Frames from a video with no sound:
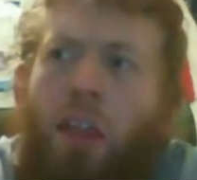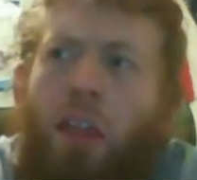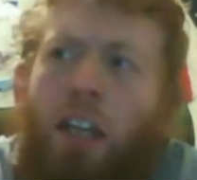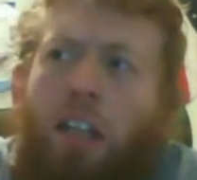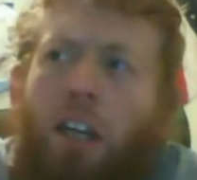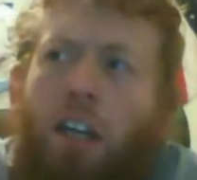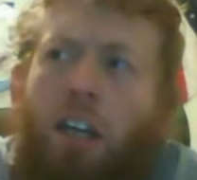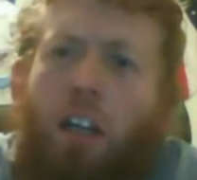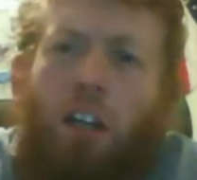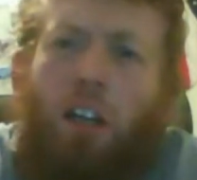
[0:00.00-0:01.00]
I think uh, a lot
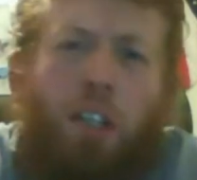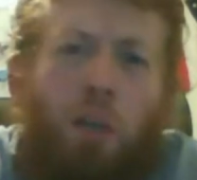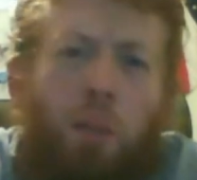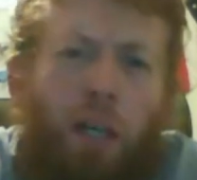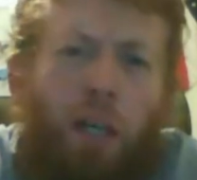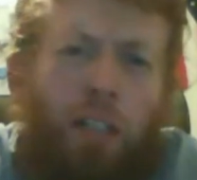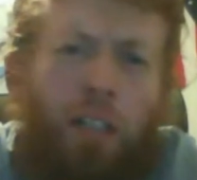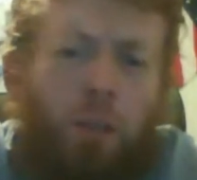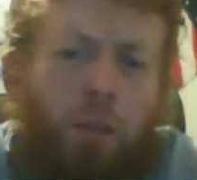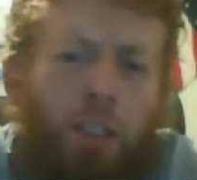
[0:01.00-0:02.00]
of the Europeans
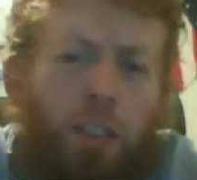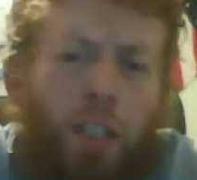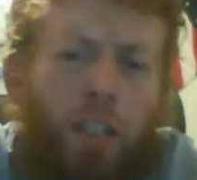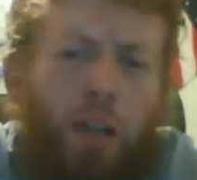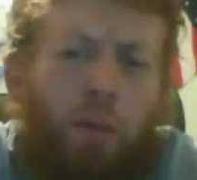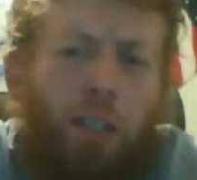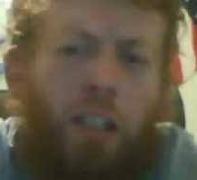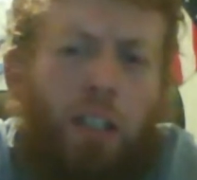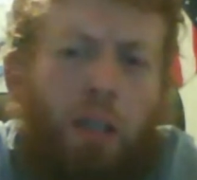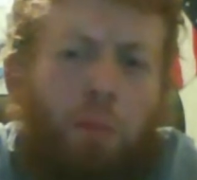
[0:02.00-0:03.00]
use that style. I mean, in
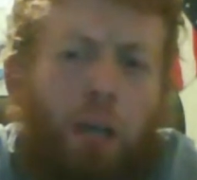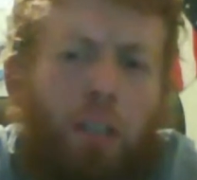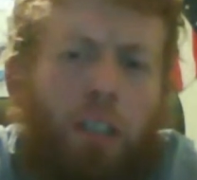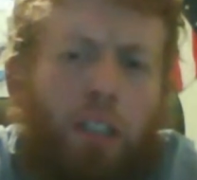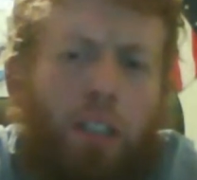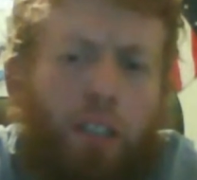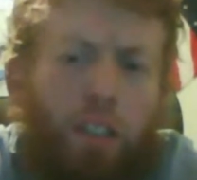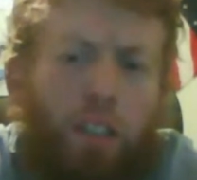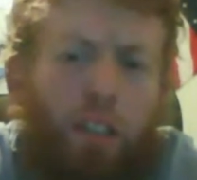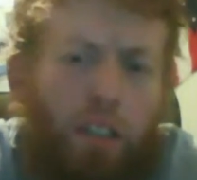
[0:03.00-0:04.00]
the Baltika,
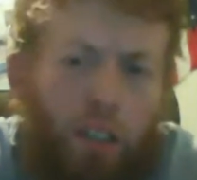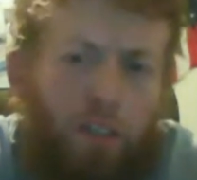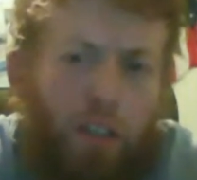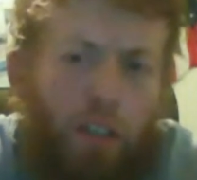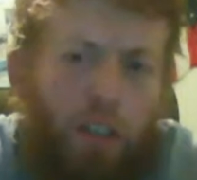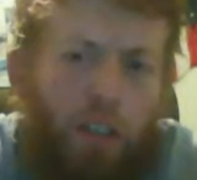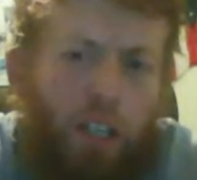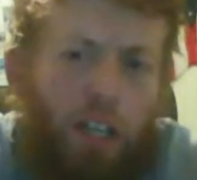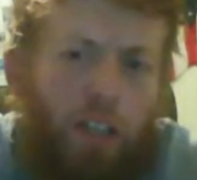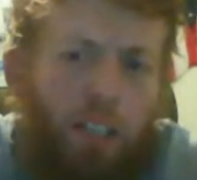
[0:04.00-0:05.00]
if you look at
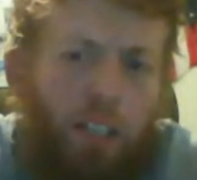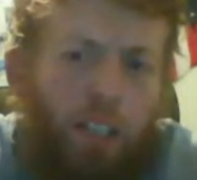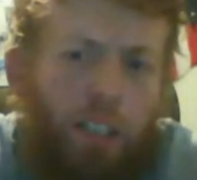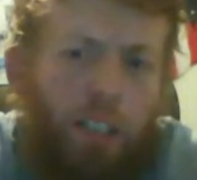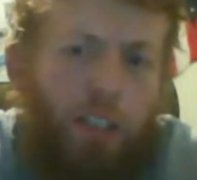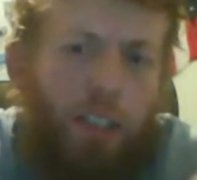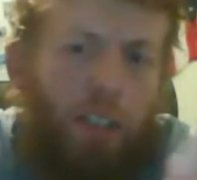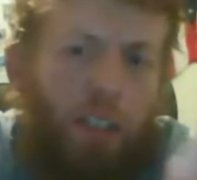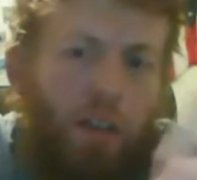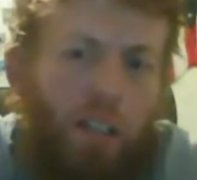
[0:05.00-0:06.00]
their range, yeah. they
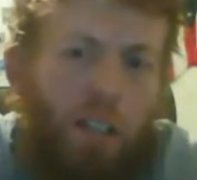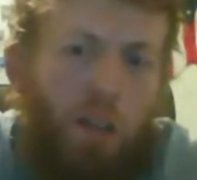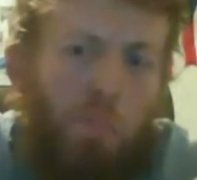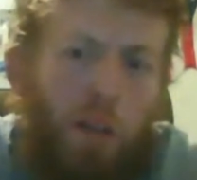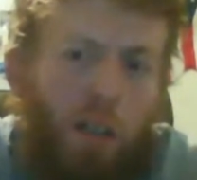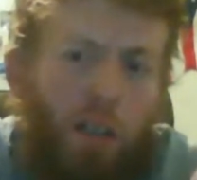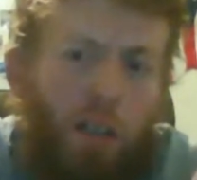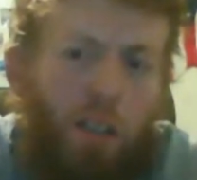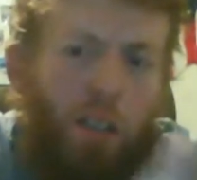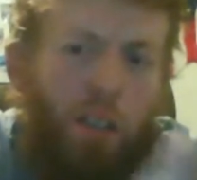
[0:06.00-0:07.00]
yeah. are number.
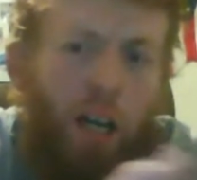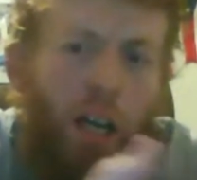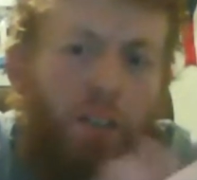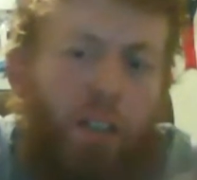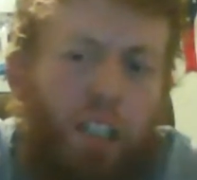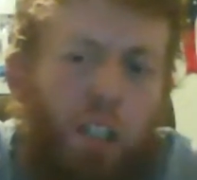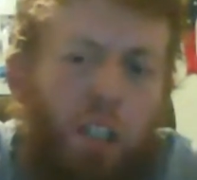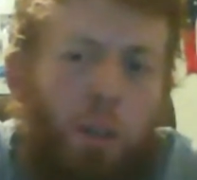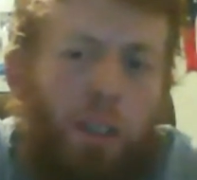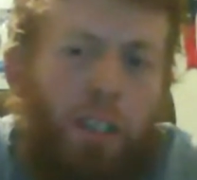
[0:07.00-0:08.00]
And I think in the
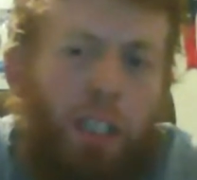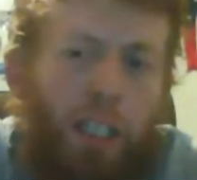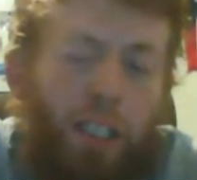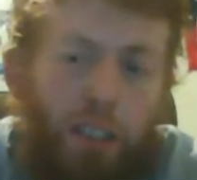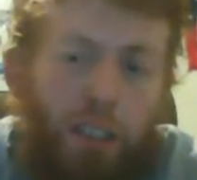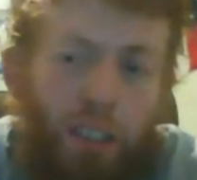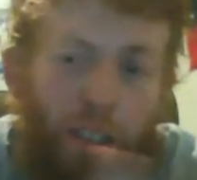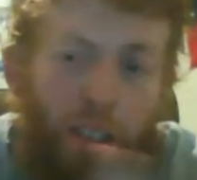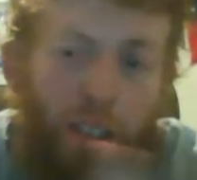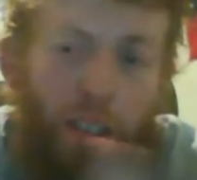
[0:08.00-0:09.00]
olden days,
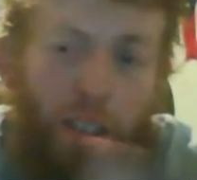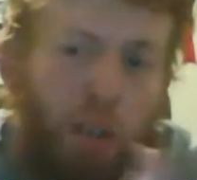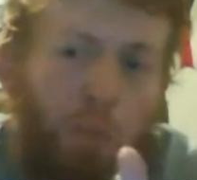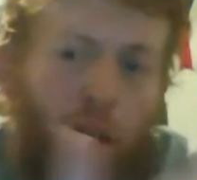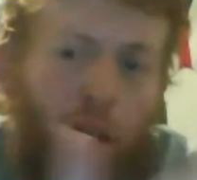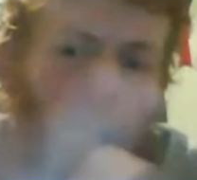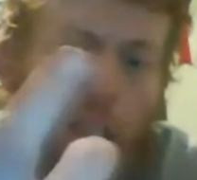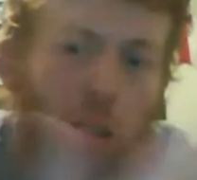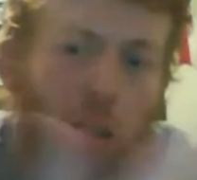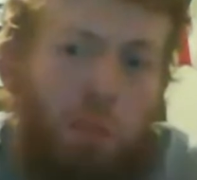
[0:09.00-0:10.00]
the number
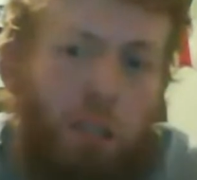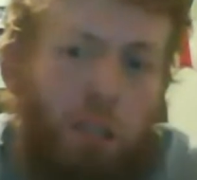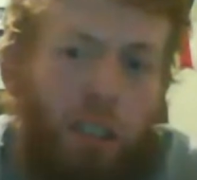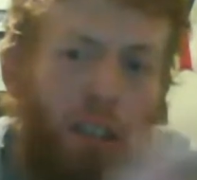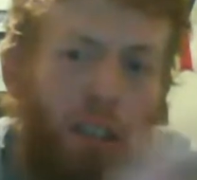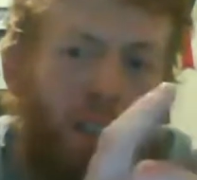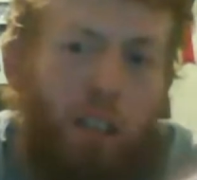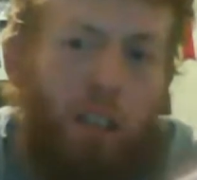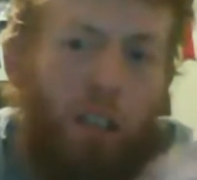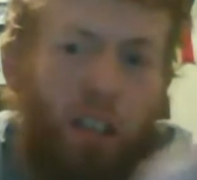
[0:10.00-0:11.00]
is basically
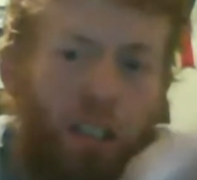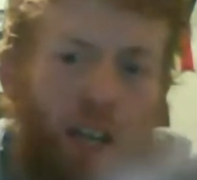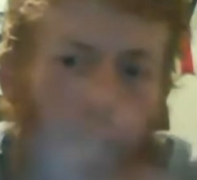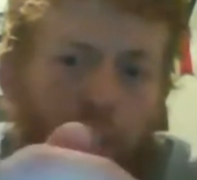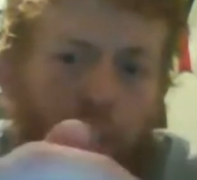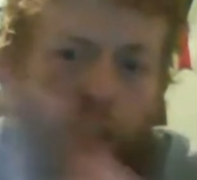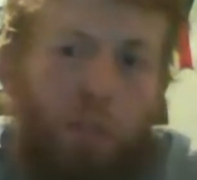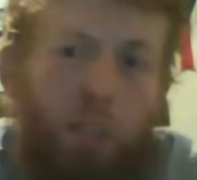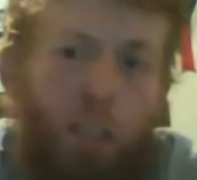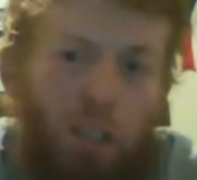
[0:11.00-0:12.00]
the style
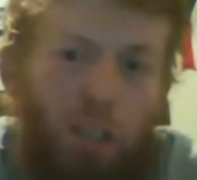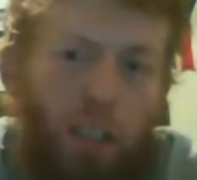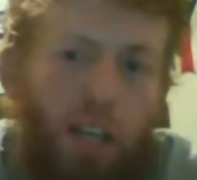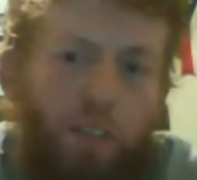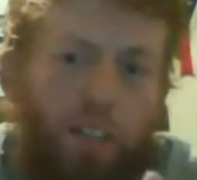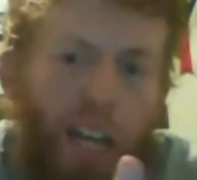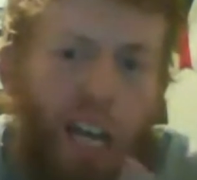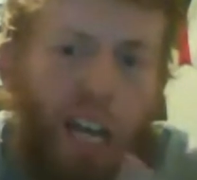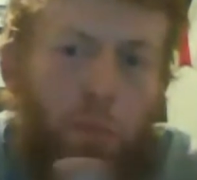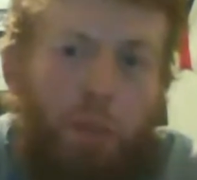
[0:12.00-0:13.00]
because they didn't have
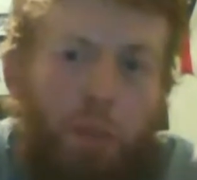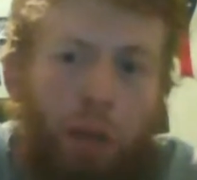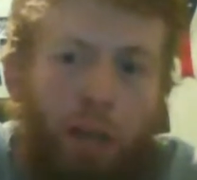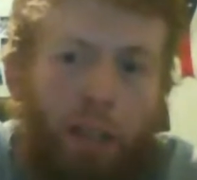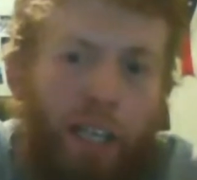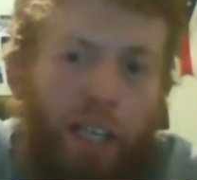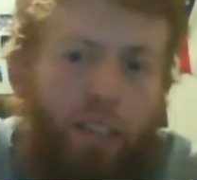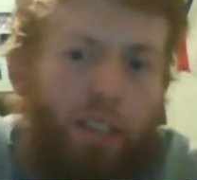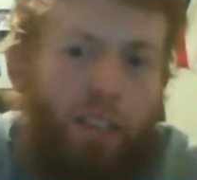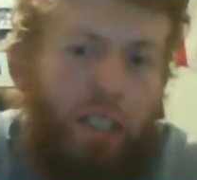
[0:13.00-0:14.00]
names back then.
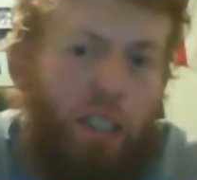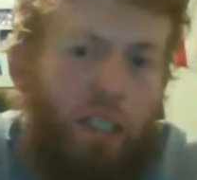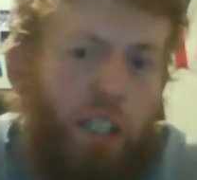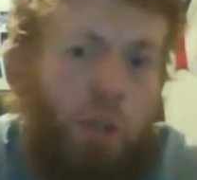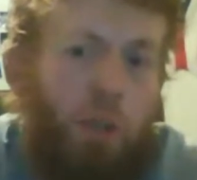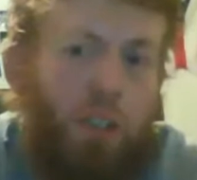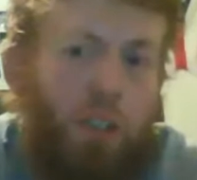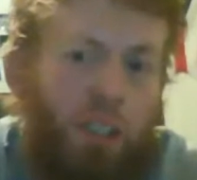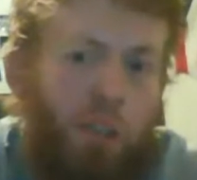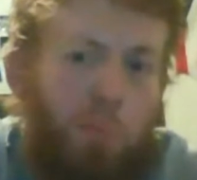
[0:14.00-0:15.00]
Yes, yes. Used
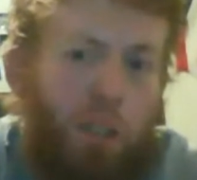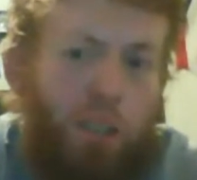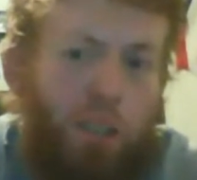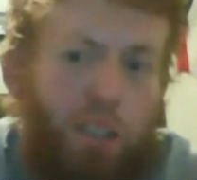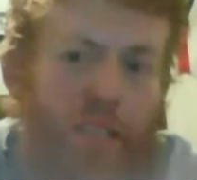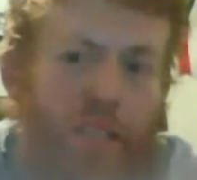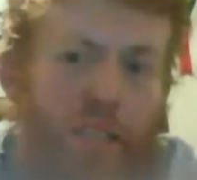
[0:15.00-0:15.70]
numbers